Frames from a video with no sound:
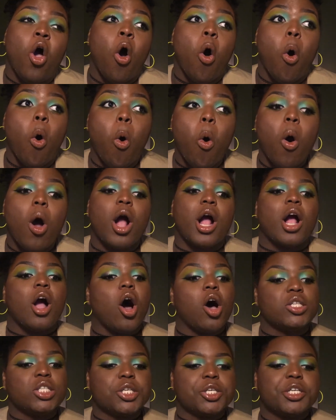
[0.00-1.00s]
Or
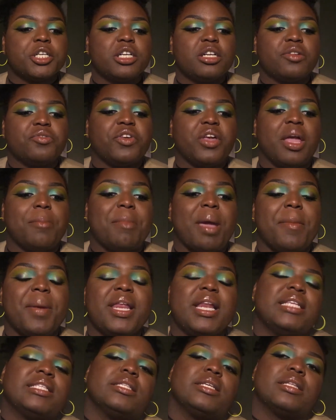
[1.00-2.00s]
alternatively, maybe it
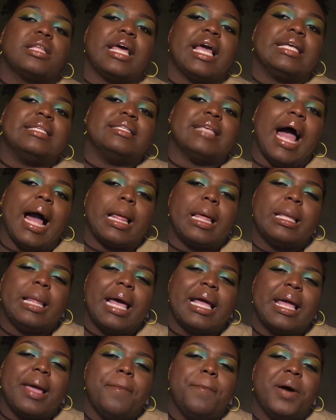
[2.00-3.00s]
doesn't look exactly
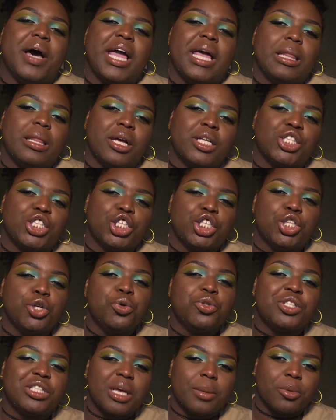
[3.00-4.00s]
like it, but it looks too
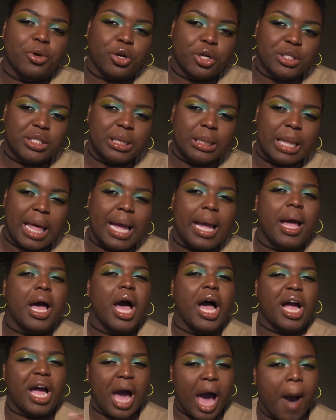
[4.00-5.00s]
similar to like
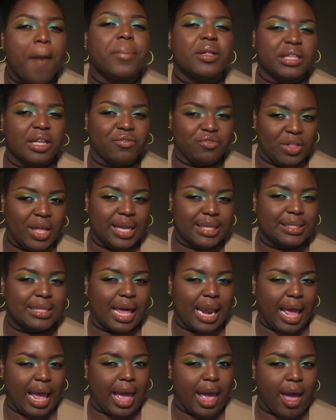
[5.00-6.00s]
a couple of things
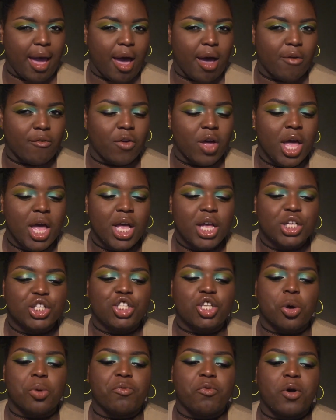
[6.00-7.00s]
that I have.
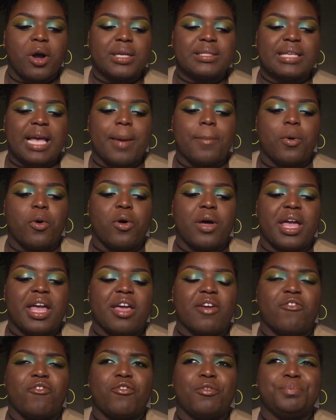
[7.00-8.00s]
So for example,
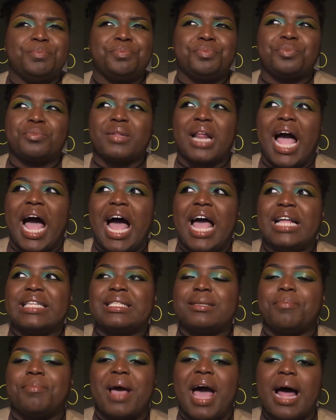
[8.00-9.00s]
if it's
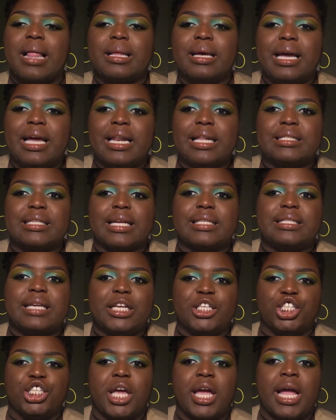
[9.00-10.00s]
a palette and it's like
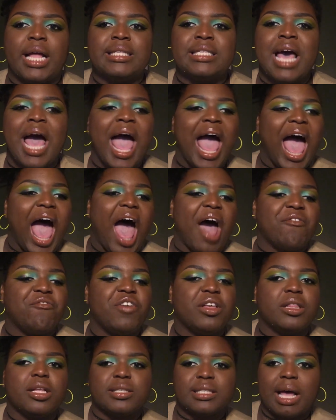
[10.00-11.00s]
10 shades, half of
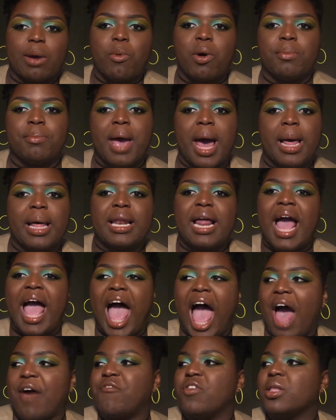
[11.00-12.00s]
it looks like one palette,
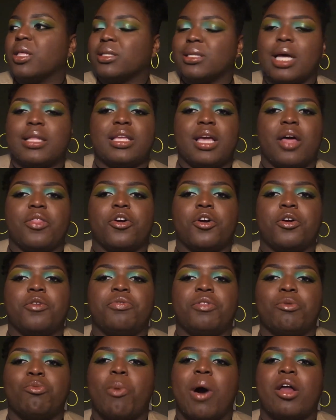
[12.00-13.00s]
half of it looks like the other,
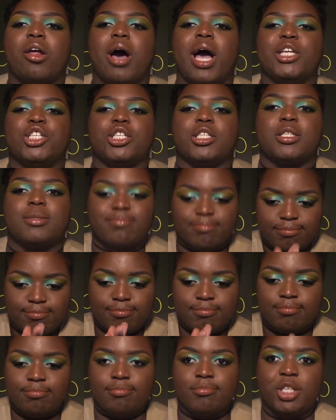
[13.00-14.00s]
then why don't I just,
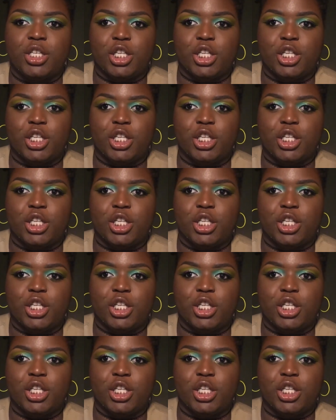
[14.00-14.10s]
you